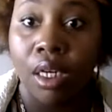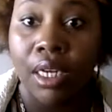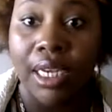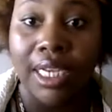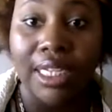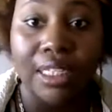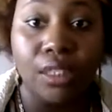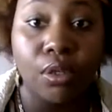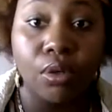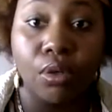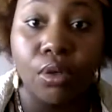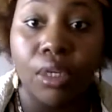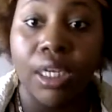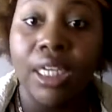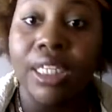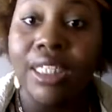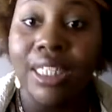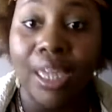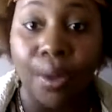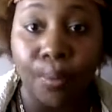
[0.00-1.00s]
he's
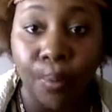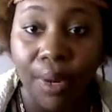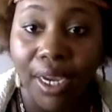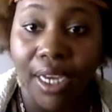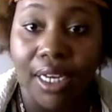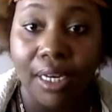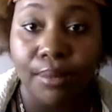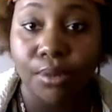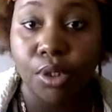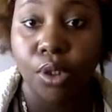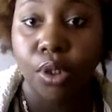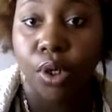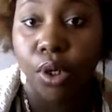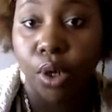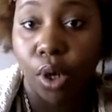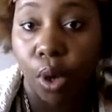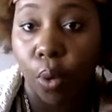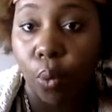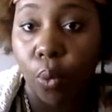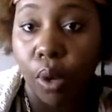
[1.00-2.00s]
not waking up to
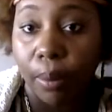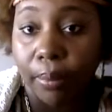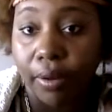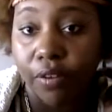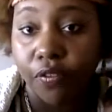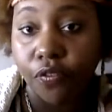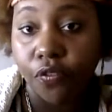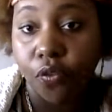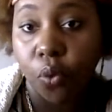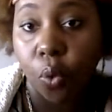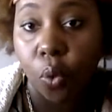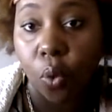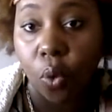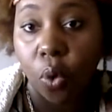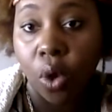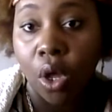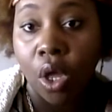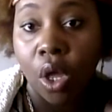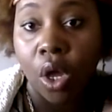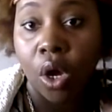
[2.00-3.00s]
a woman
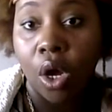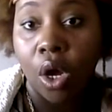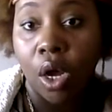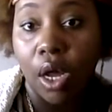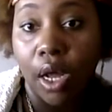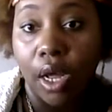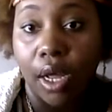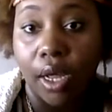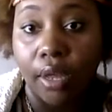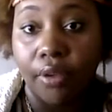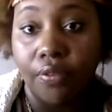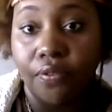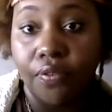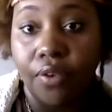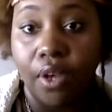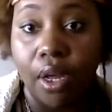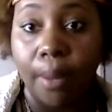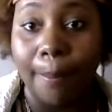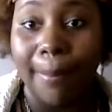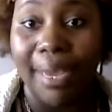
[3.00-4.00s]
full
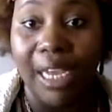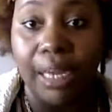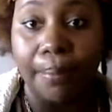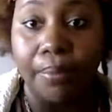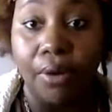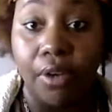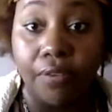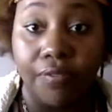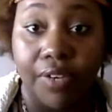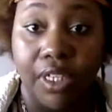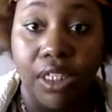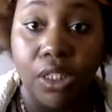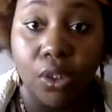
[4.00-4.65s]
of makeup on her face.